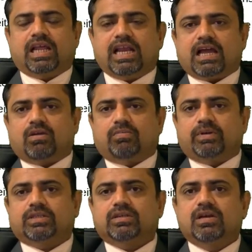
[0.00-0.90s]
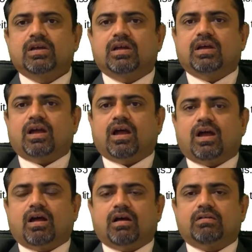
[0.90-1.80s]
lakh rupees,
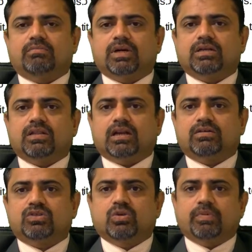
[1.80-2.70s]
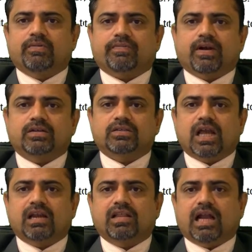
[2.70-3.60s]
but that stupid friend
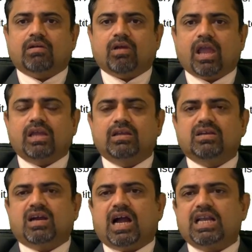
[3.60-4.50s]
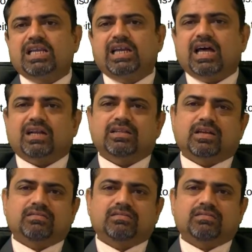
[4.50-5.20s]
said that, okay, I'll need another